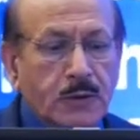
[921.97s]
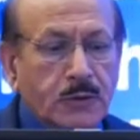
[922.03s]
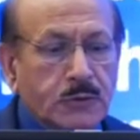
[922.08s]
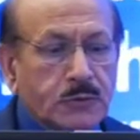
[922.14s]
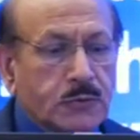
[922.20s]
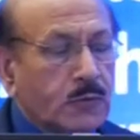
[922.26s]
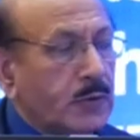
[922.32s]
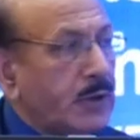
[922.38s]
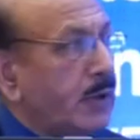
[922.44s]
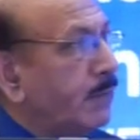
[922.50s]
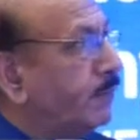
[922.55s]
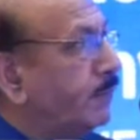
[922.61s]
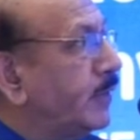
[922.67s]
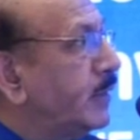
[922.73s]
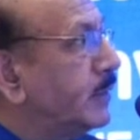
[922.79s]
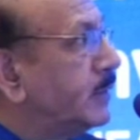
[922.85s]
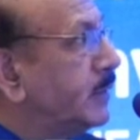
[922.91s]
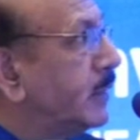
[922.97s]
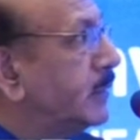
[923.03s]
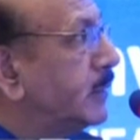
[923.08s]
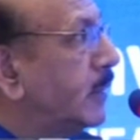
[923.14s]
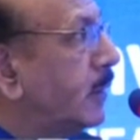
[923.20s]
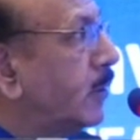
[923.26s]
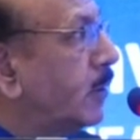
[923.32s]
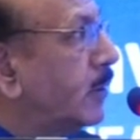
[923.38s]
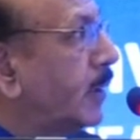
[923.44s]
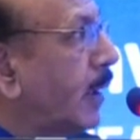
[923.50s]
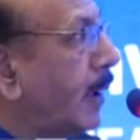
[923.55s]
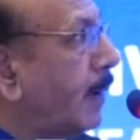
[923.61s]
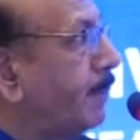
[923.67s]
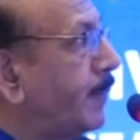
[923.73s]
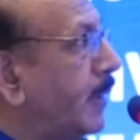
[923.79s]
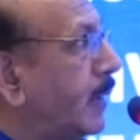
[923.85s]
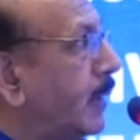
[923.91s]
So if these things are not
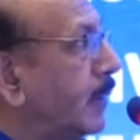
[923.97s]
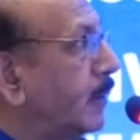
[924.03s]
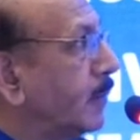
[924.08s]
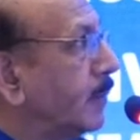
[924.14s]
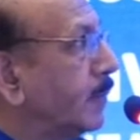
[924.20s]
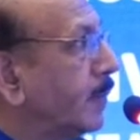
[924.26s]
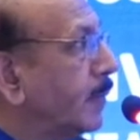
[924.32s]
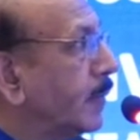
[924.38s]
happening,